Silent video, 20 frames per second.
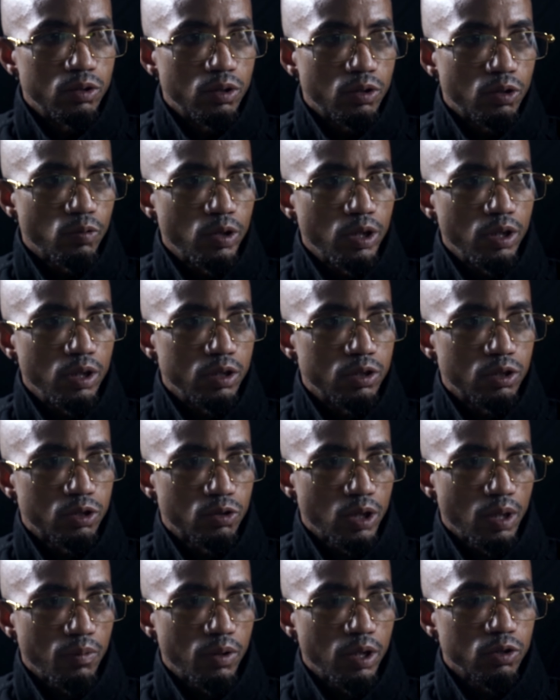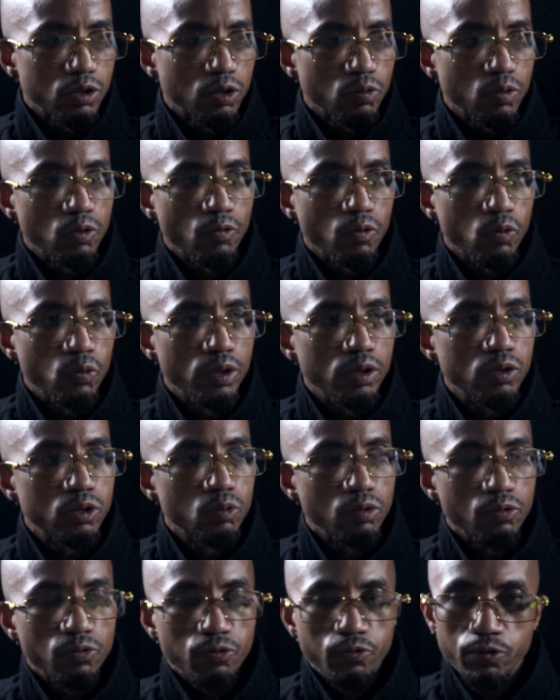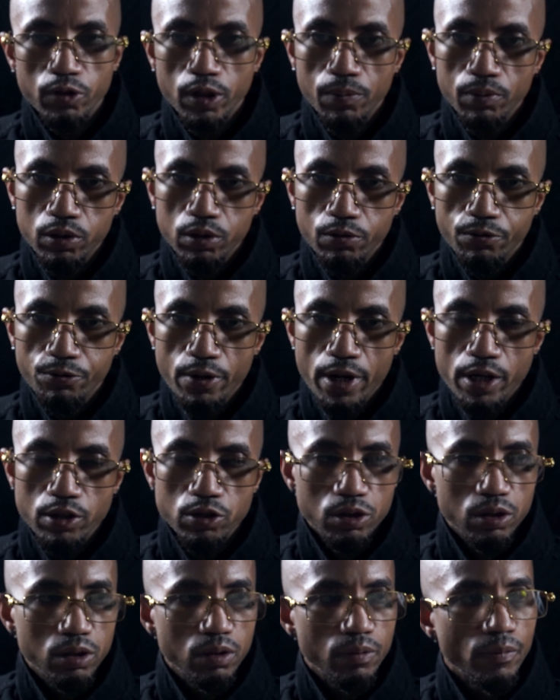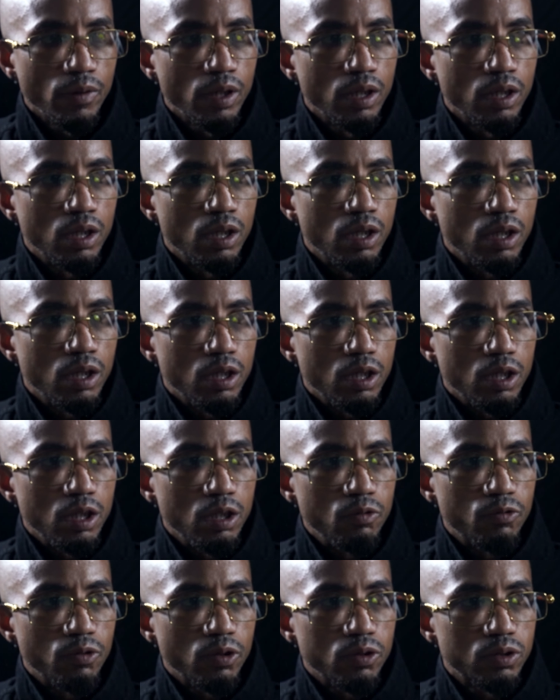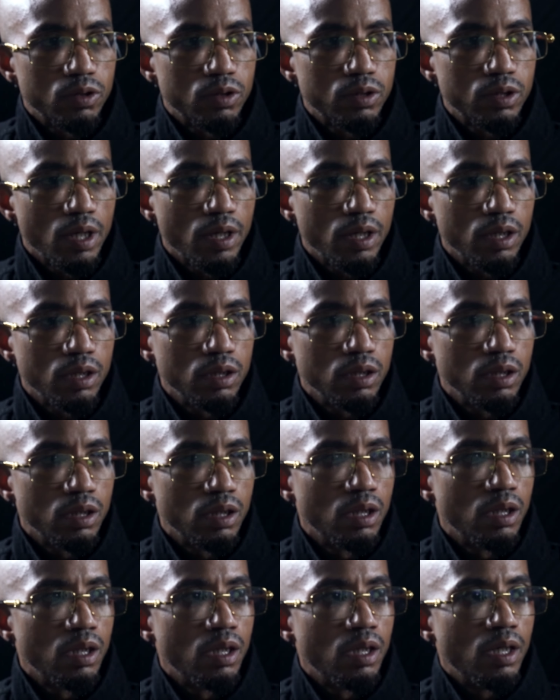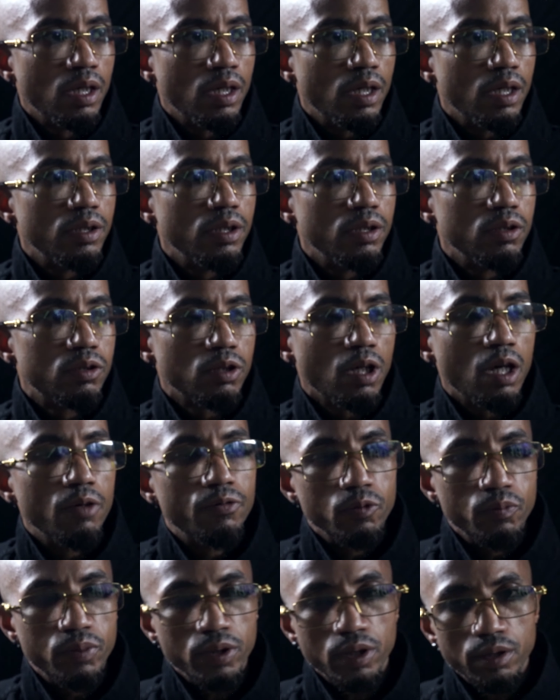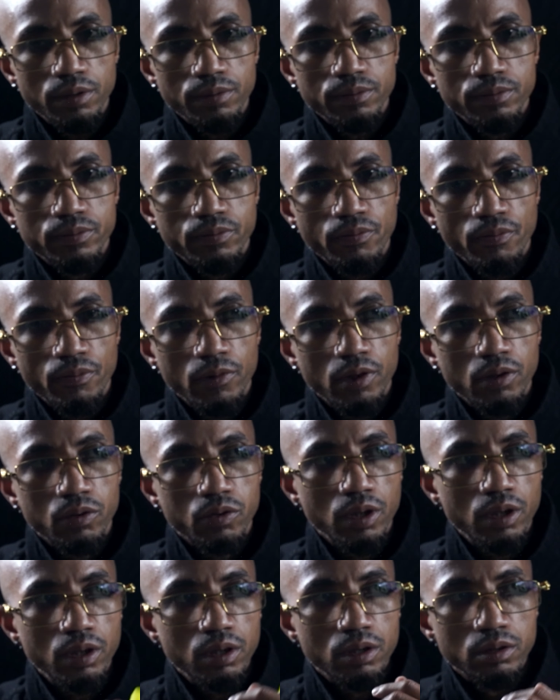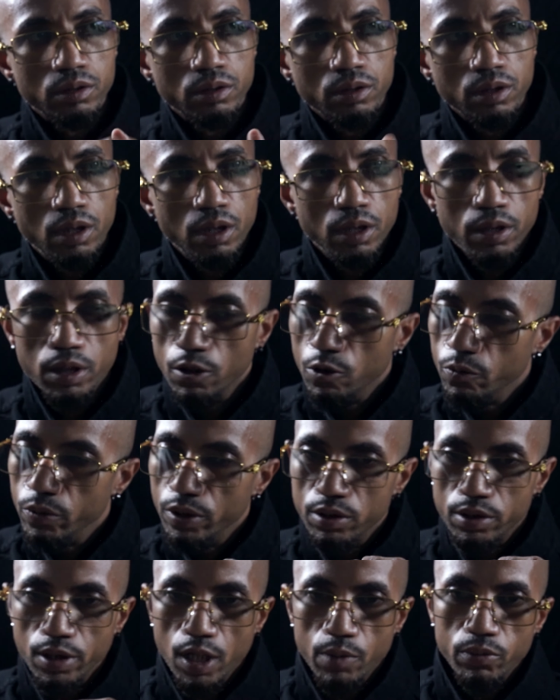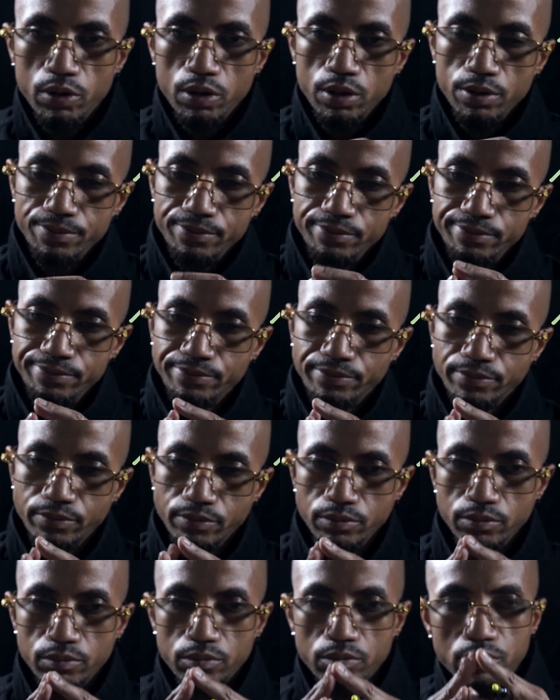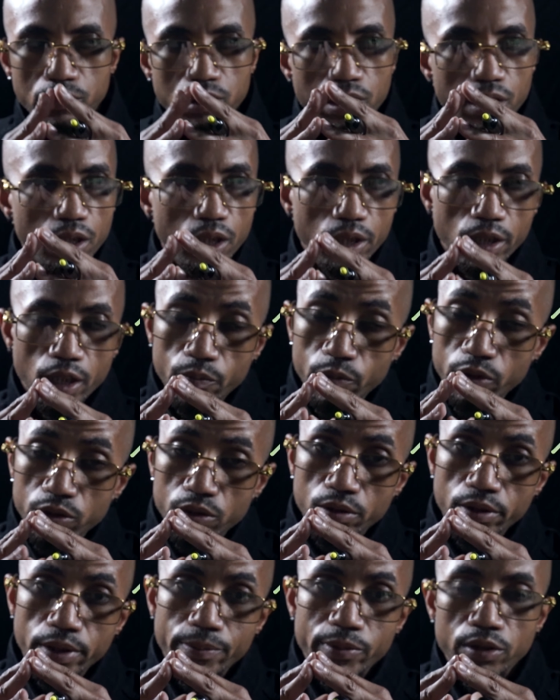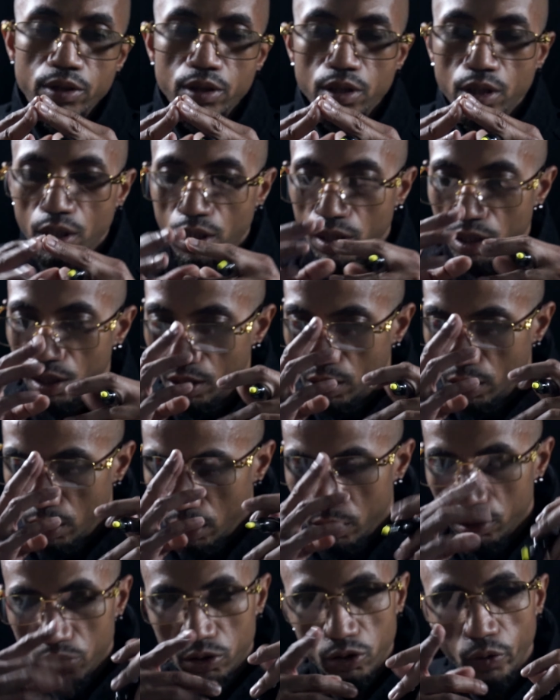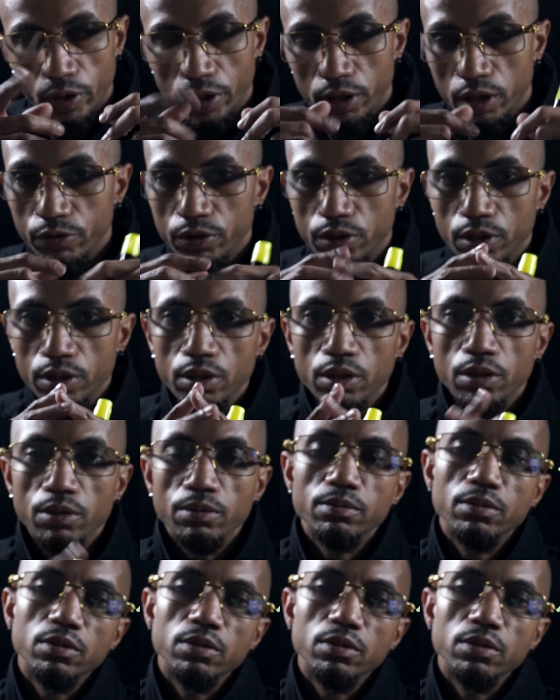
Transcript: 3 is same thing as 3 over 1, so we flipped the fraction, inverse the sign, and then solve for b. Okay? And now everybody's happy. And I'm Mr. MC squared, if you didn't know.